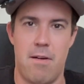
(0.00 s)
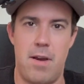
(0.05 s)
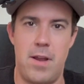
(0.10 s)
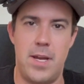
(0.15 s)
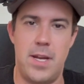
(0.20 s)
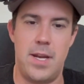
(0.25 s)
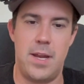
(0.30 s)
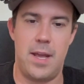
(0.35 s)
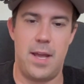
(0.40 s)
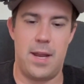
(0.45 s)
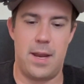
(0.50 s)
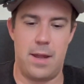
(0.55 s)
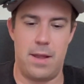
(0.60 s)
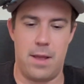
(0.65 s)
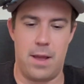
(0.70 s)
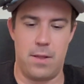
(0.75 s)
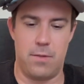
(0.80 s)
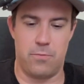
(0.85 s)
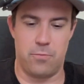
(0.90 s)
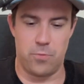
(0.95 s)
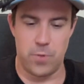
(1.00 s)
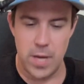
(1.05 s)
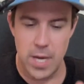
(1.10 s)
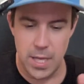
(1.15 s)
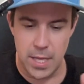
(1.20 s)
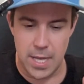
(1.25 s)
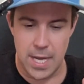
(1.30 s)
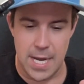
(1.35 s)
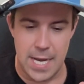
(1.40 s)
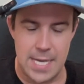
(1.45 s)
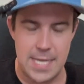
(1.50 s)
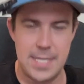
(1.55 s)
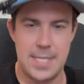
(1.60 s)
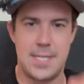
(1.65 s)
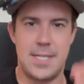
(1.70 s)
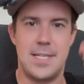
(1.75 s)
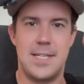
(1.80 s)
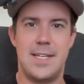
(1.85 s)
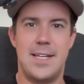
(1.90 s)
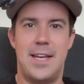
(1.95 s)
that I created, and I
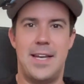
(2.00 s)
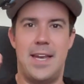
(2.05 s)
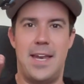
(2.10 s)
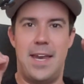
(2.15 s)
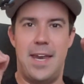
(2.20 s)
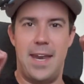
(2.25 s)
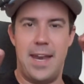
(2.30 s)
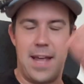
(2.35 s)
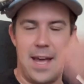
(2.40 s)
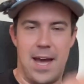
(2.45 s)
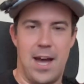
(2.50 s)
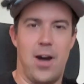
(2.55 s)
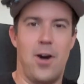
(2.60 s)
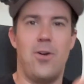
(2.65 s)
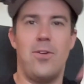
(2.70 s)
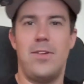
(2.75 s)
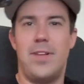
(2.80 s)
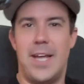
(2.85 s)
realized now,